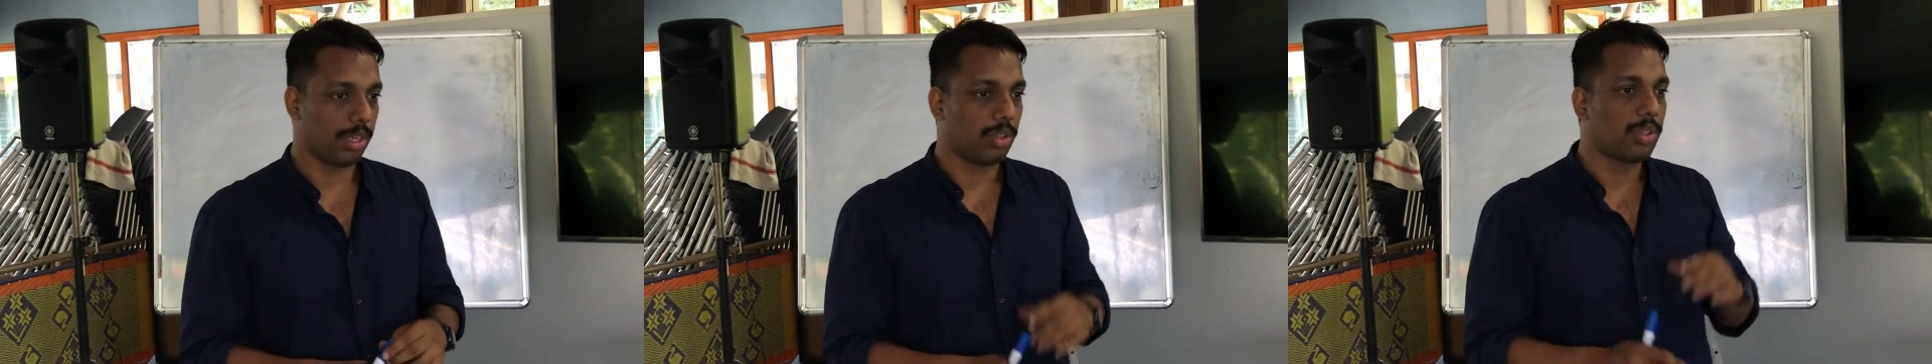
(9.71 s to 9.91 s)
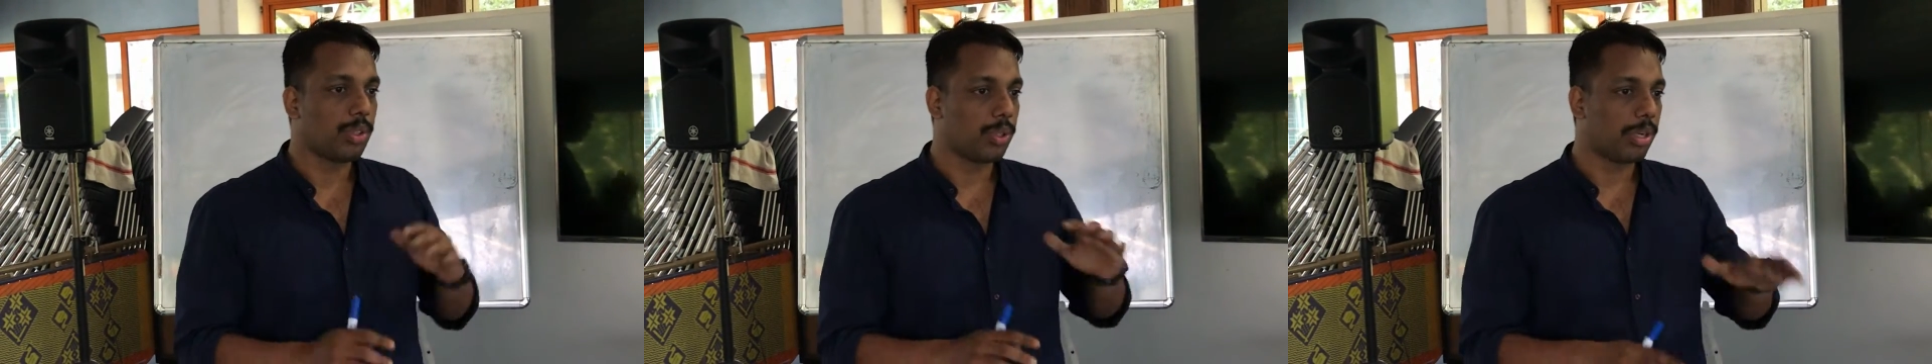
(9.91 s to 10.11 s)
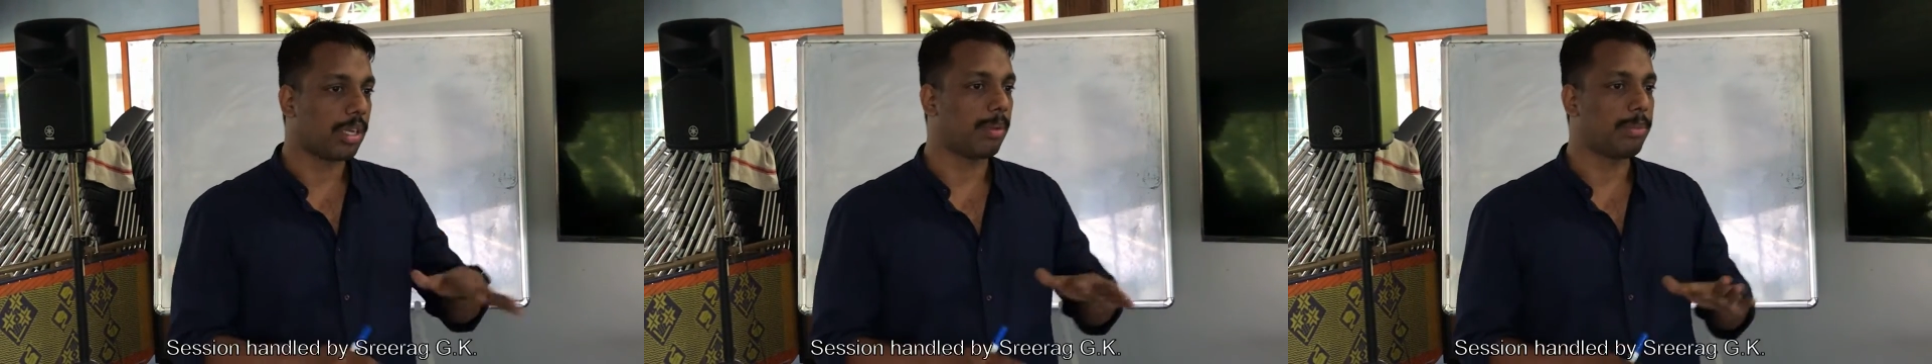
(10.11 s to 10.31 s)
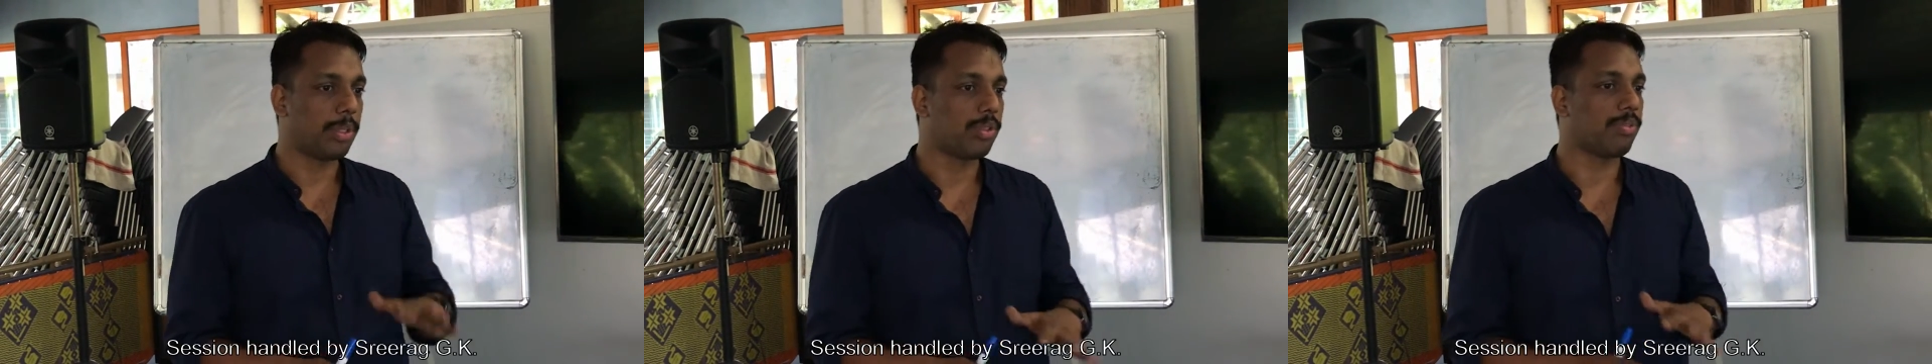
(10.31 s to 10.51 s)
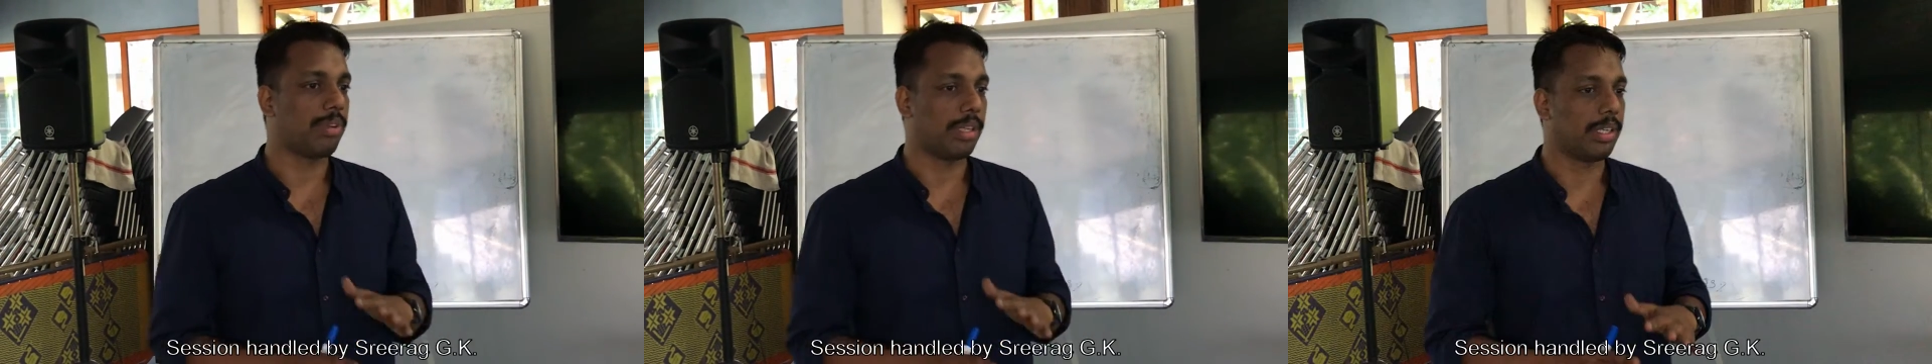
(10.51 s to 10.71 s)
Now you are
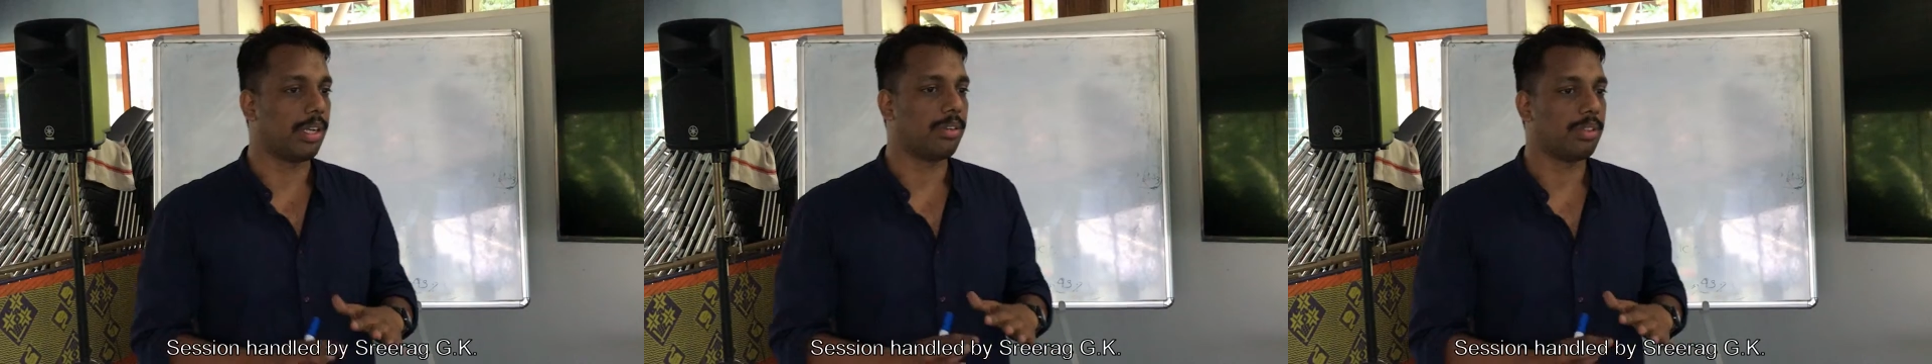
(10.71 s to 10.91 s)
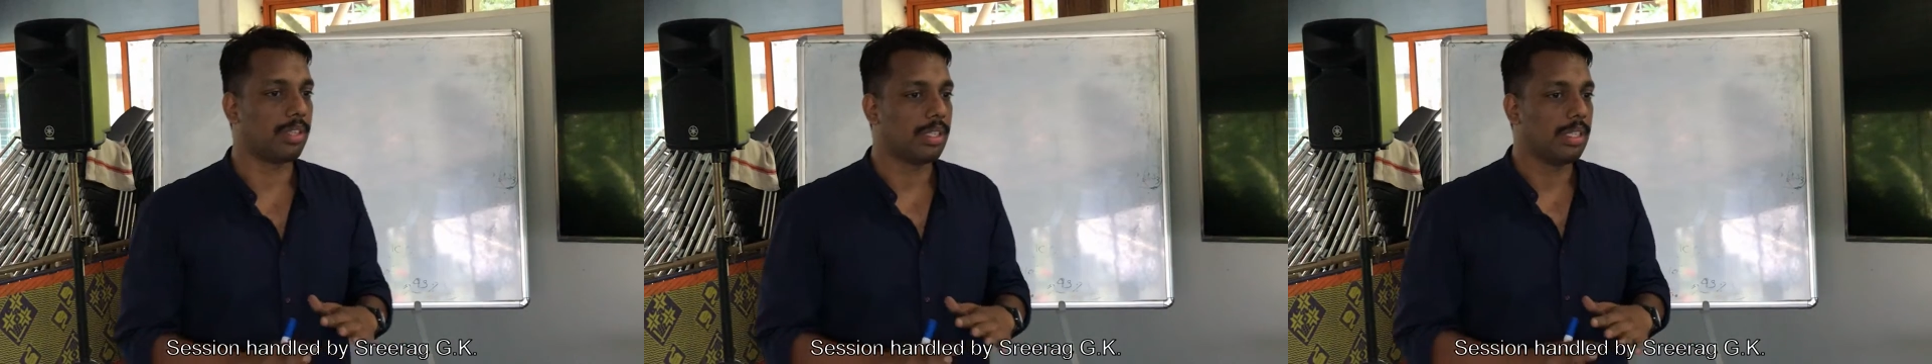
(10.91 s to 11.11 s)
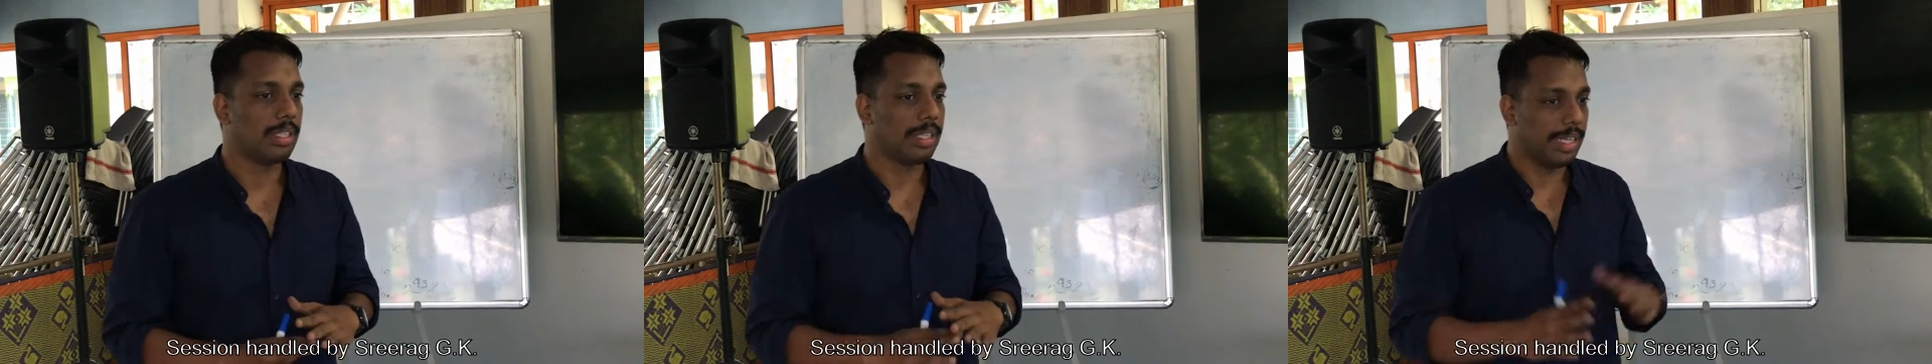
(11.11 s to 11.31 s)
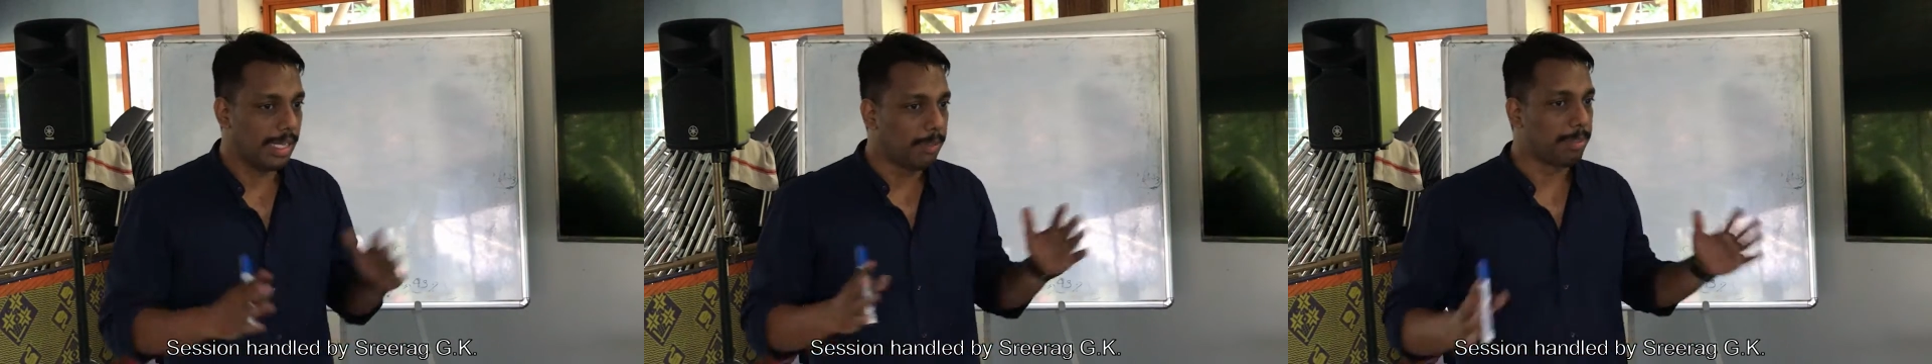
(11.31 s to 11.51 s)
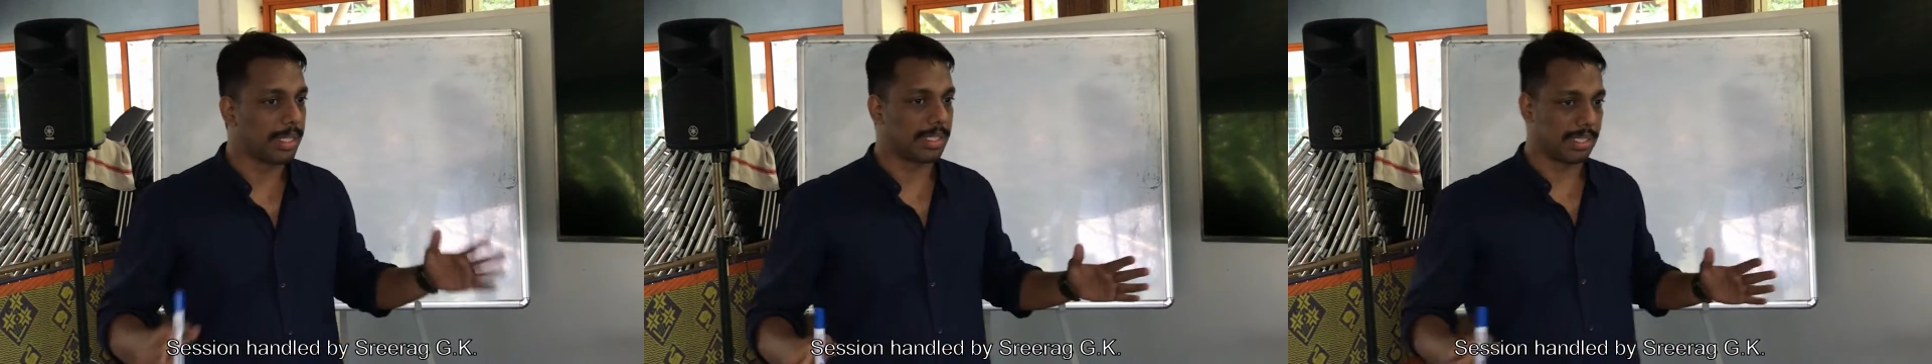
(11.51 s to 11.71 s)
able to find out
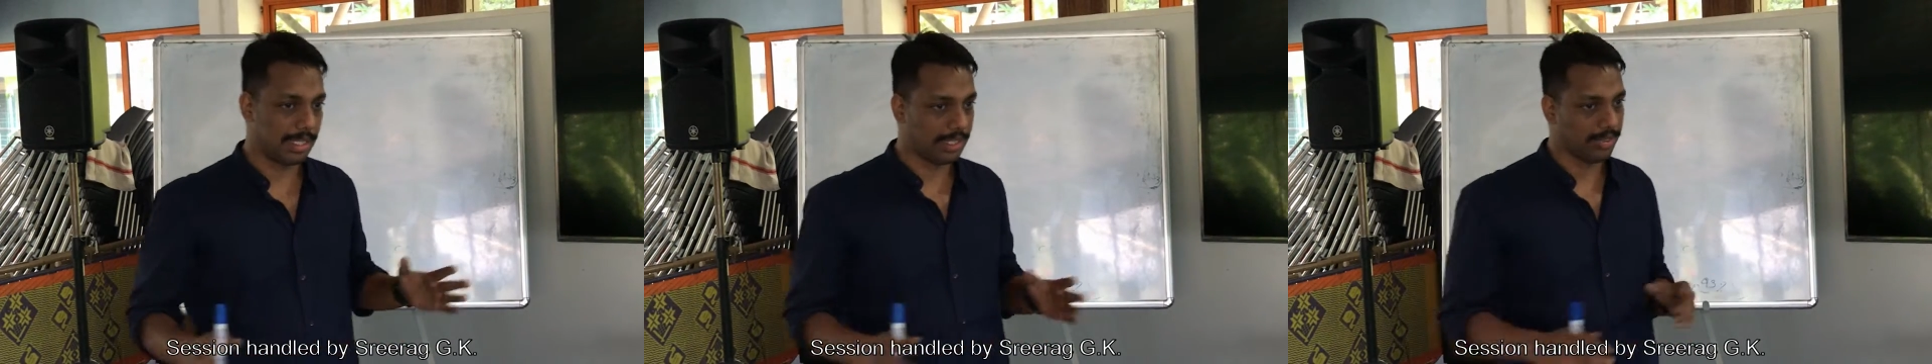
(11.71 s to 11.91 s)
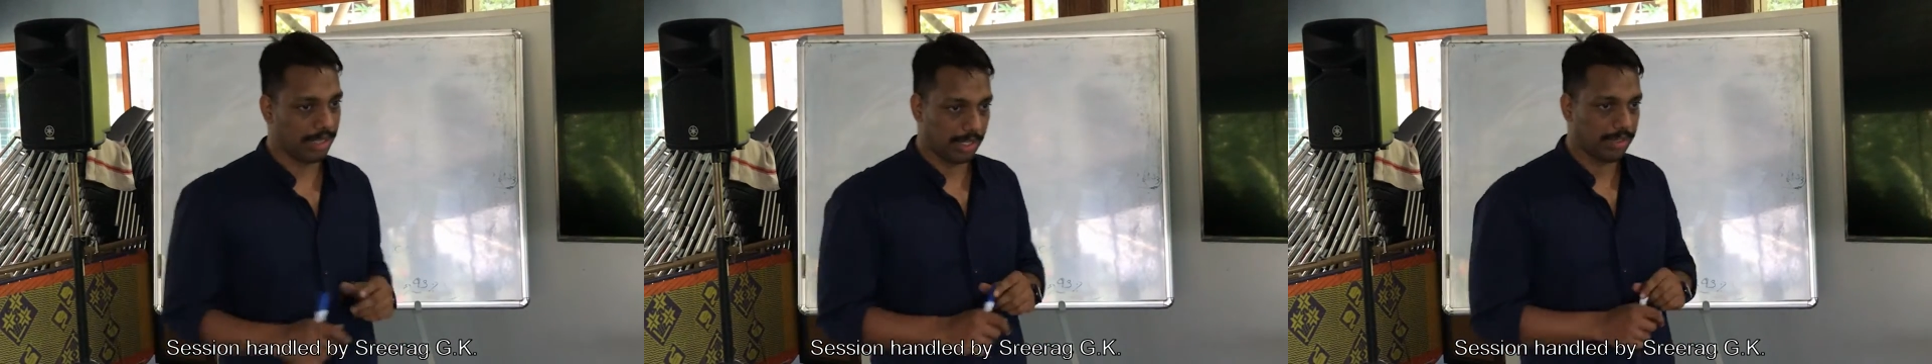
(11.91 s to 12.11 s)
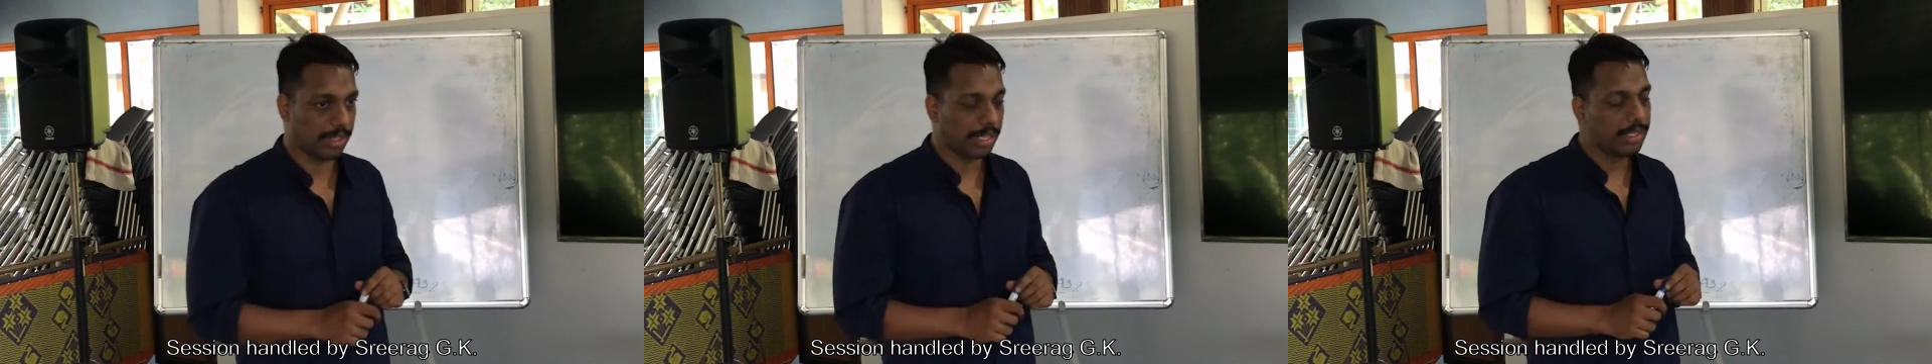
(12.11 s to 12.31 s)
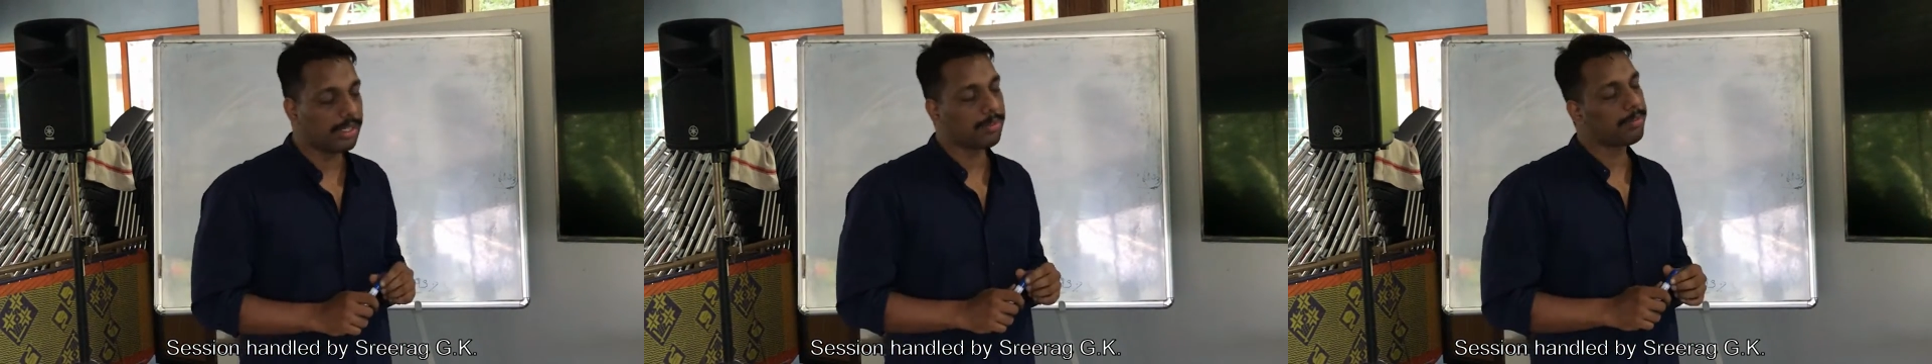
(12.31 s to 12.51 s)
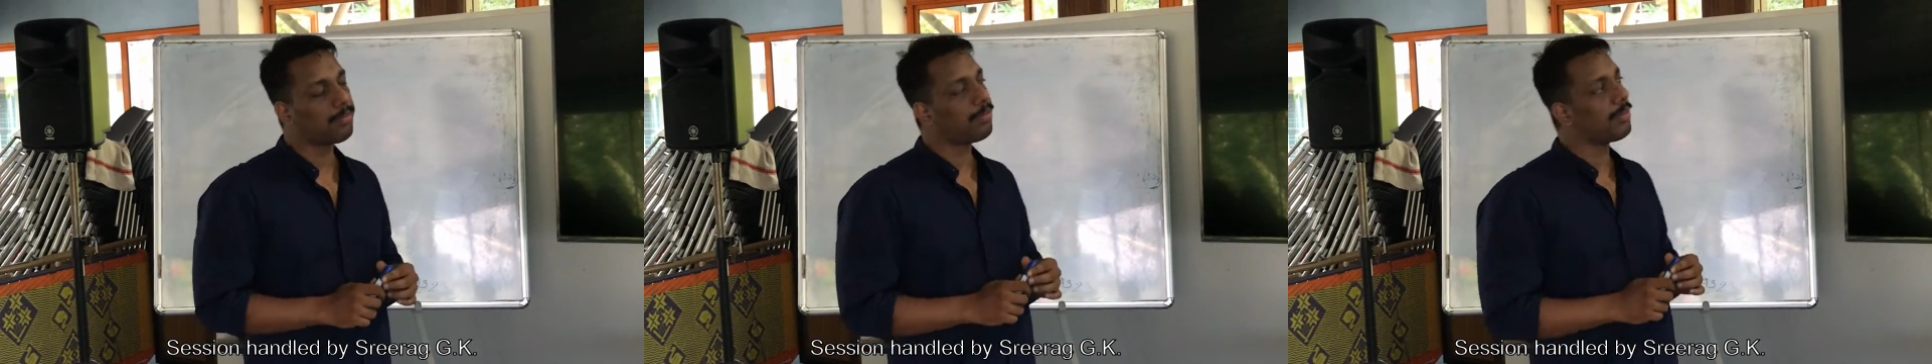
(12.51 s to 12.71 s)
any percentage value, right?